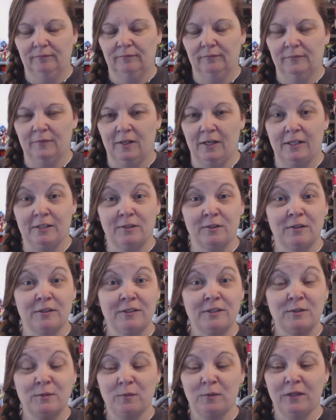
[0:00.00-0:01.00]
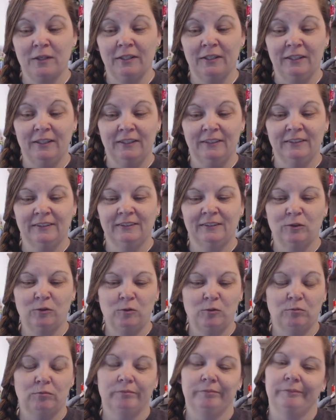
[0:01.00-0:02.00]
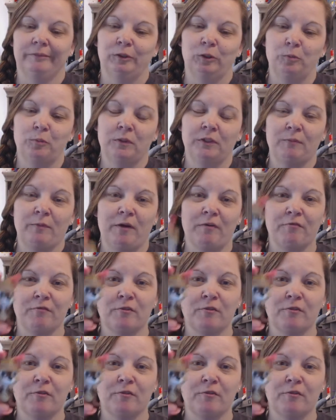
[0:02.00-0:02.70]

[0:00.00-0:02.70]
Alright, so this one is, my